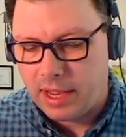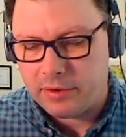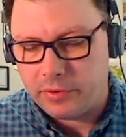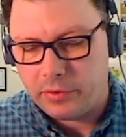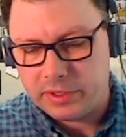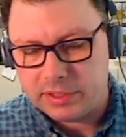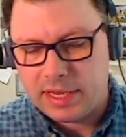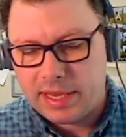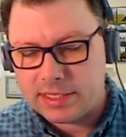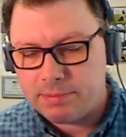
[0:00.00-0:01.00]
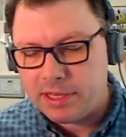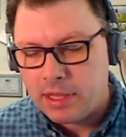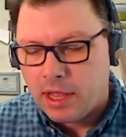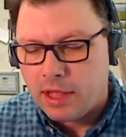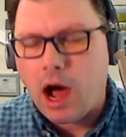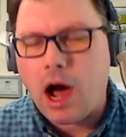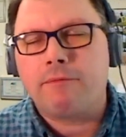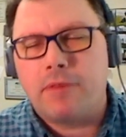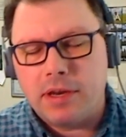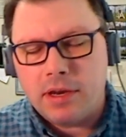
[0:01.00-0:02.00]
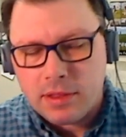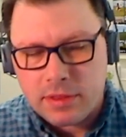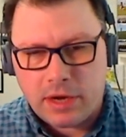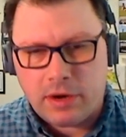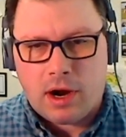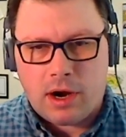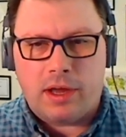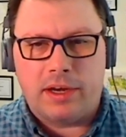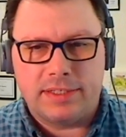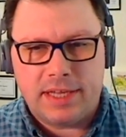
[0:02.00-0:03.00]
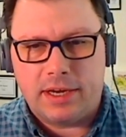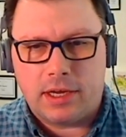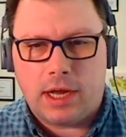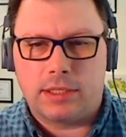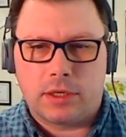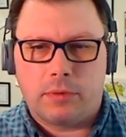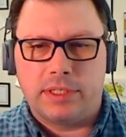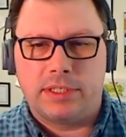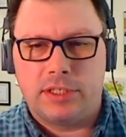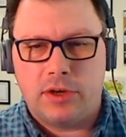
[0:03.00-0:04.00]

I don't know this, I guess, but often there are unintended consequences.